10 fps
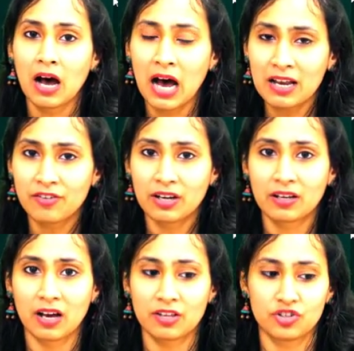100
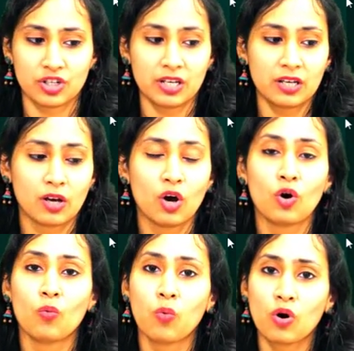kanji
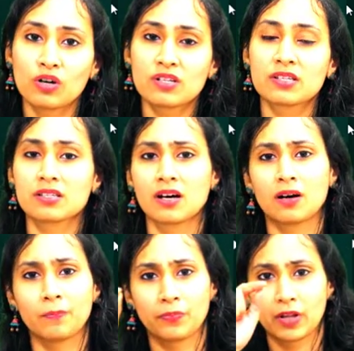was
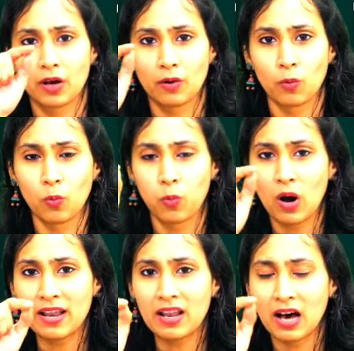
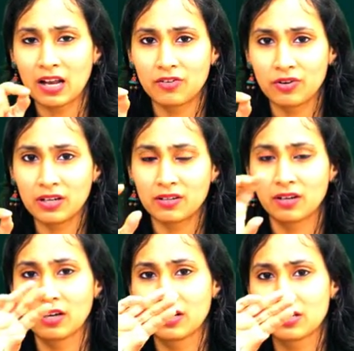100
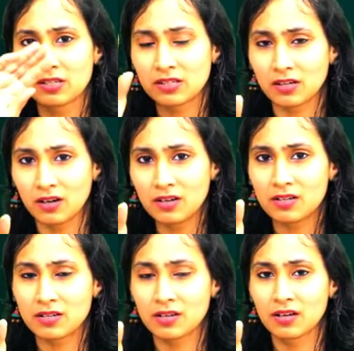
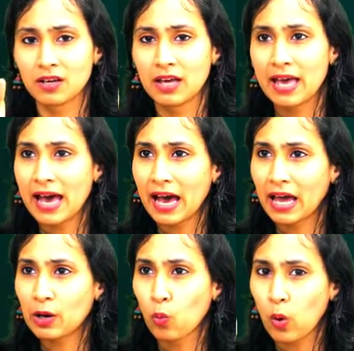turned
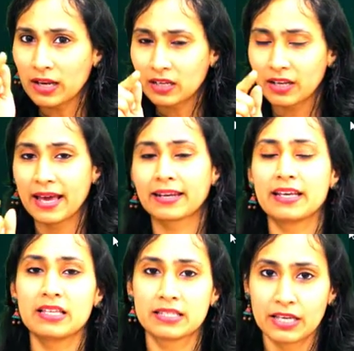and 1
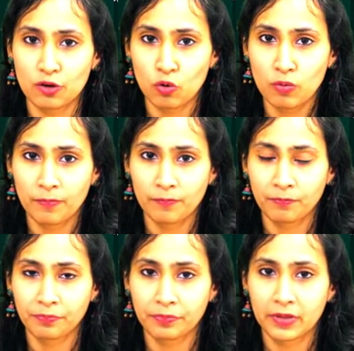connecting 0.
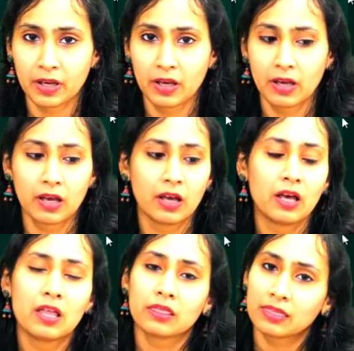
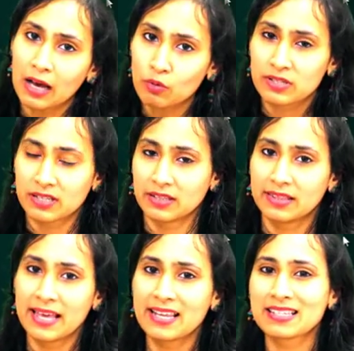1000,
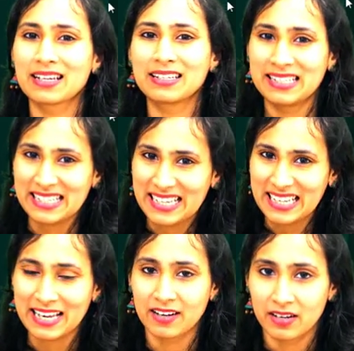there is a T
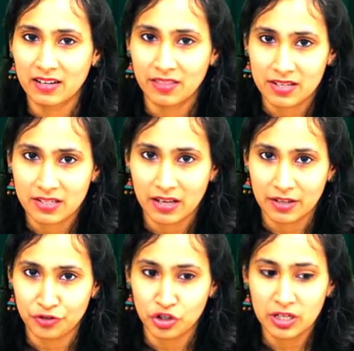hidden in this
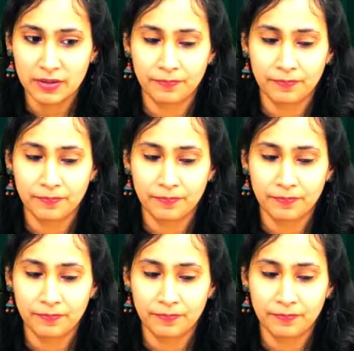kanji.